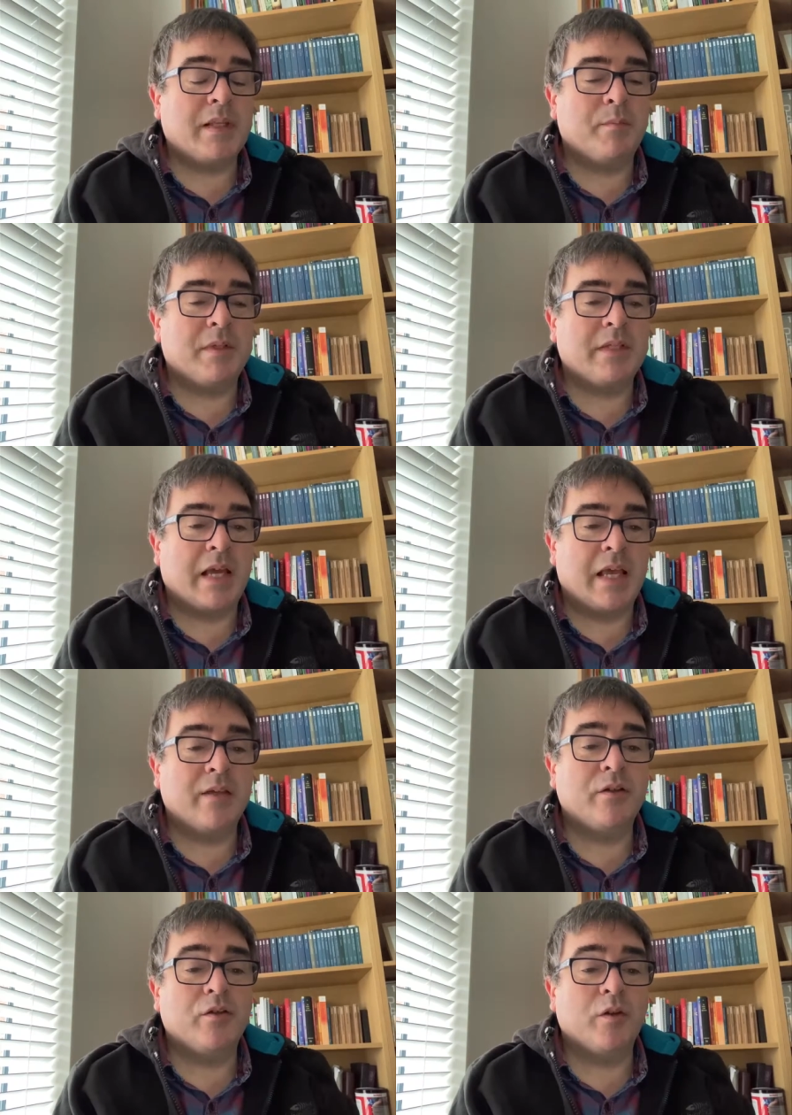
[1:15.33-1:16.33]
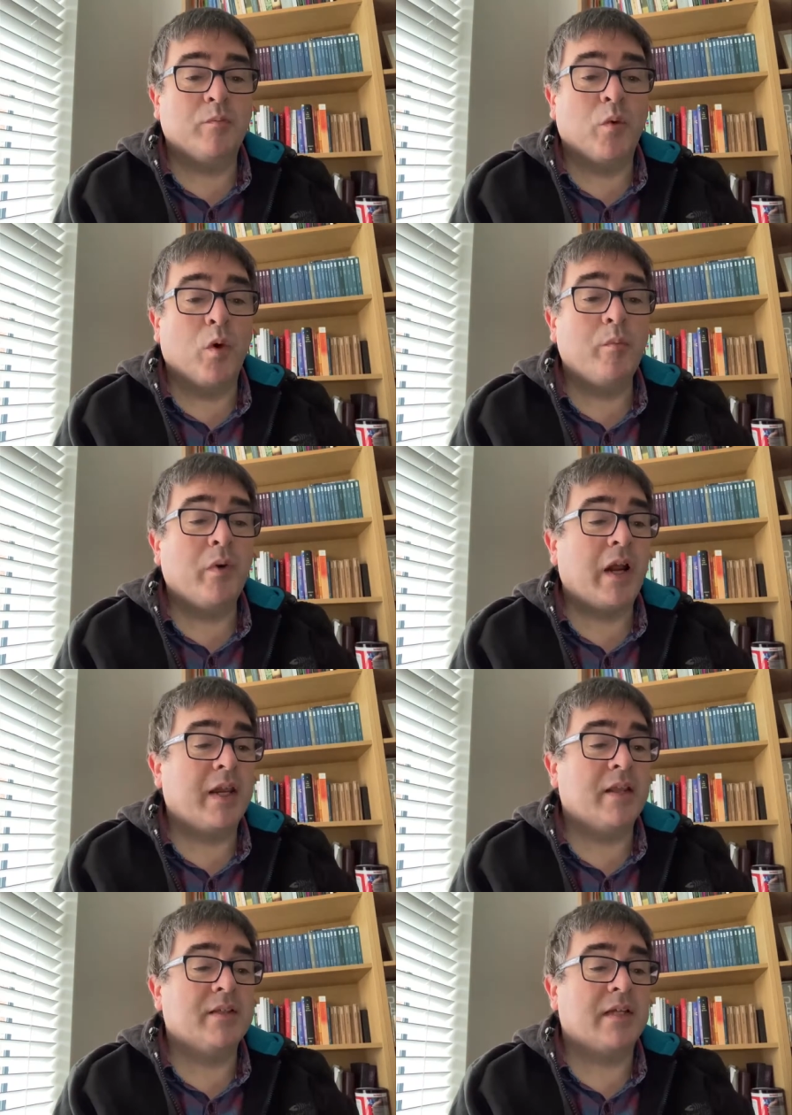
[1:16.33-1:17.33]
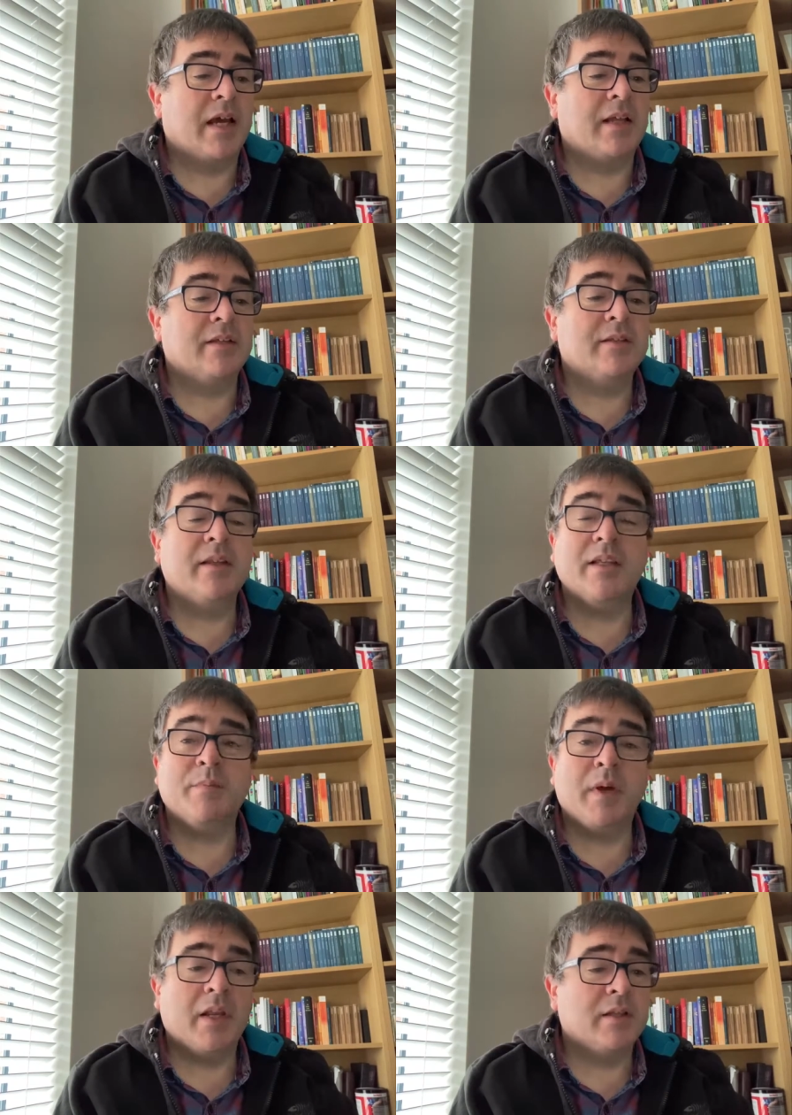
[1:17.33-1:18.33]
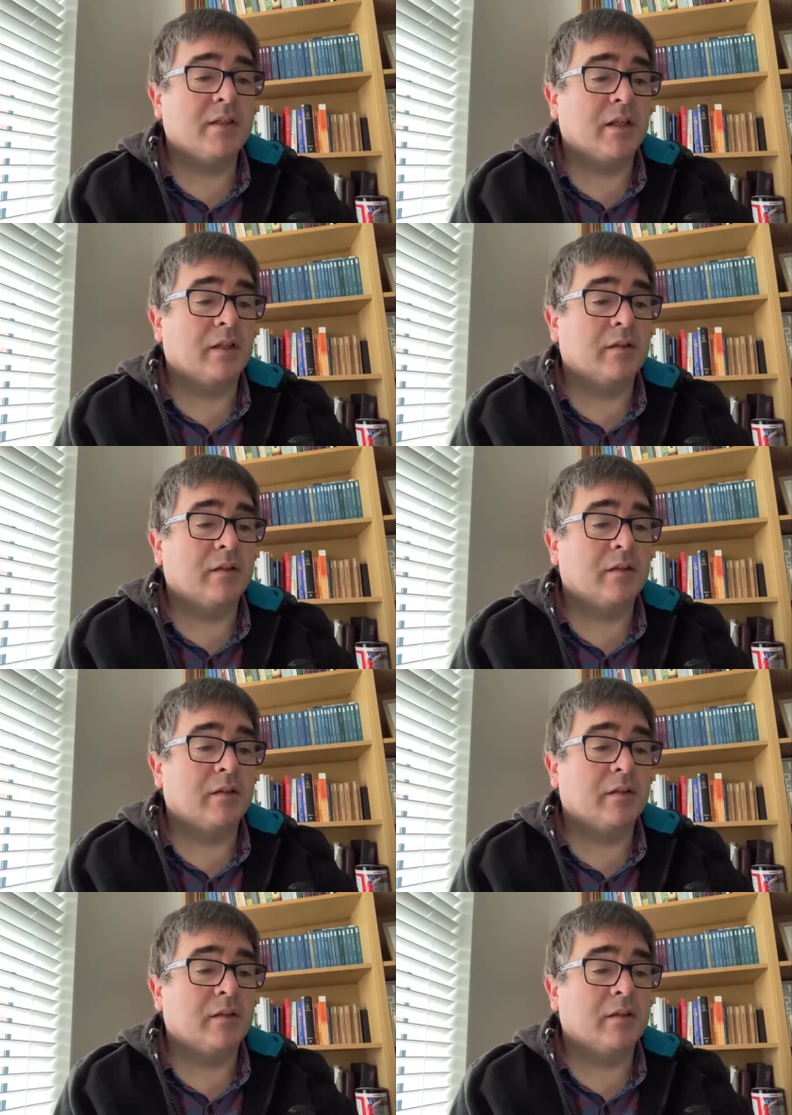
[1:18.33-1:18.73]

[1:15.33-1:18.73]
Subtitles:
the Messiah to do more miraculous signs than this man has done?"